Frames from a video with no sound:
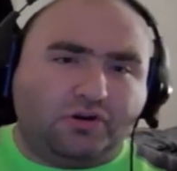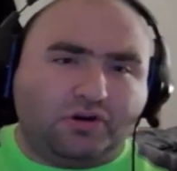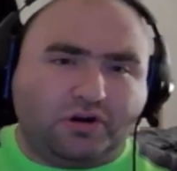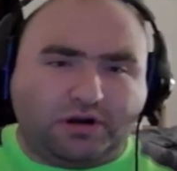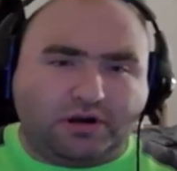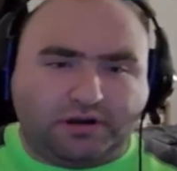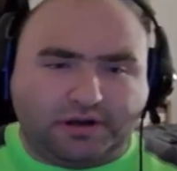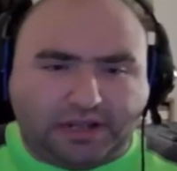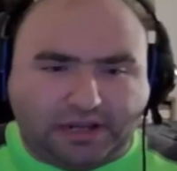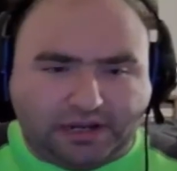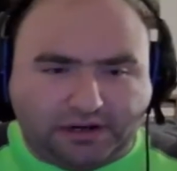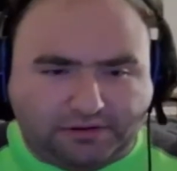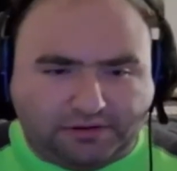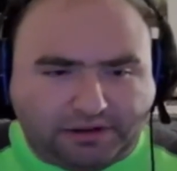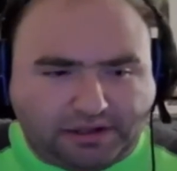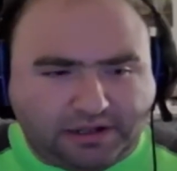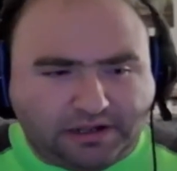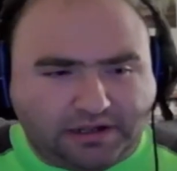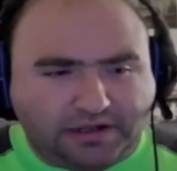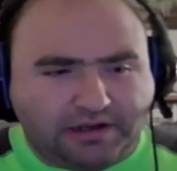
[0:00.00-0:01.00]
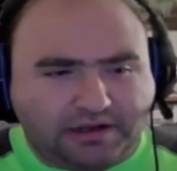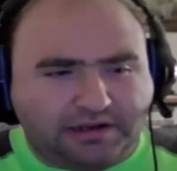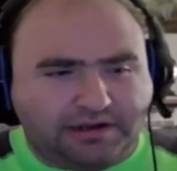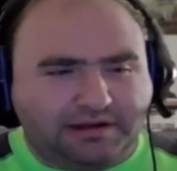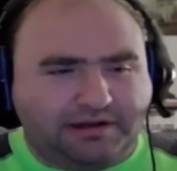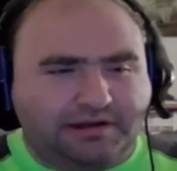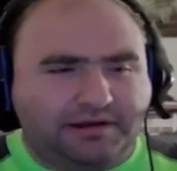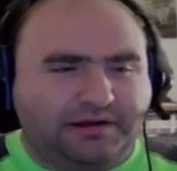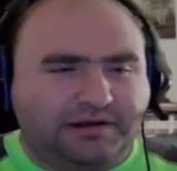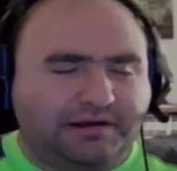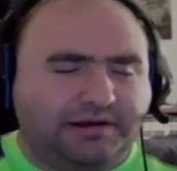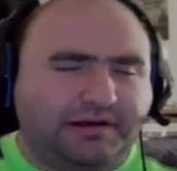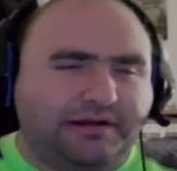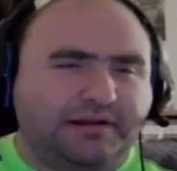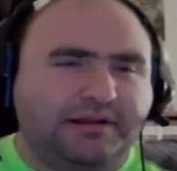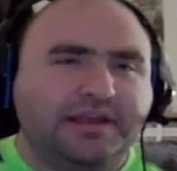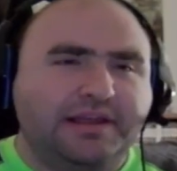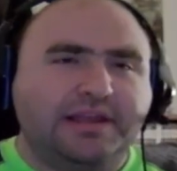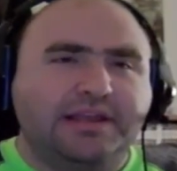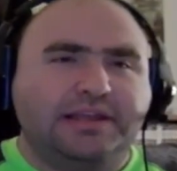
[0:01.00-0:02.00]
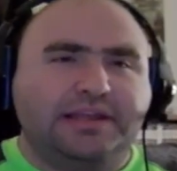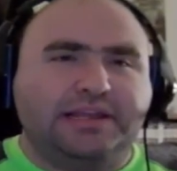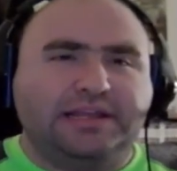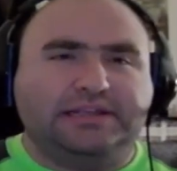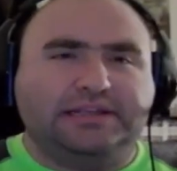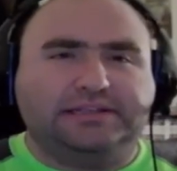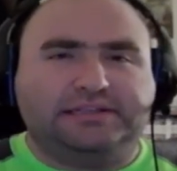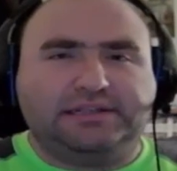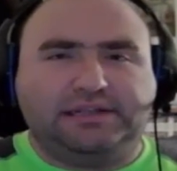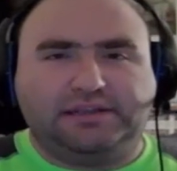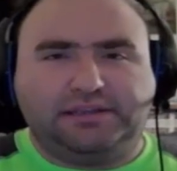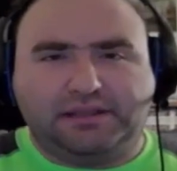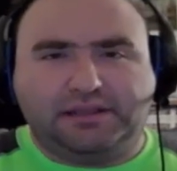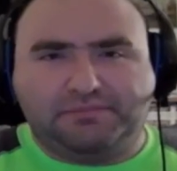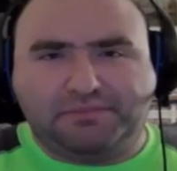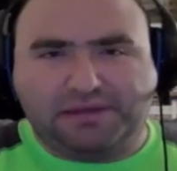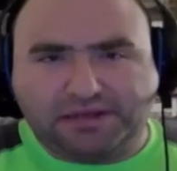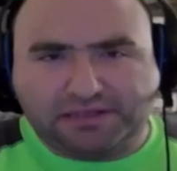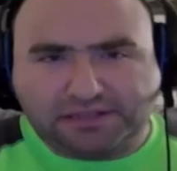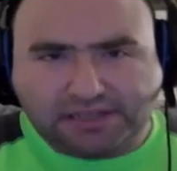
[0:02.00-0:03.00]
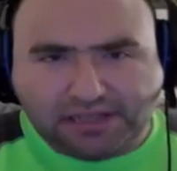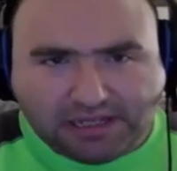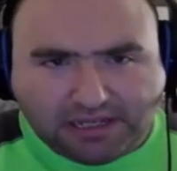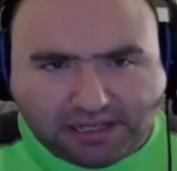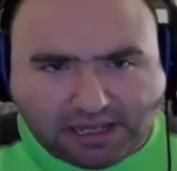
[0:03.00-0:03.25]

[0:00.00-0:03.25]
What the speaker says: God and all is the limit.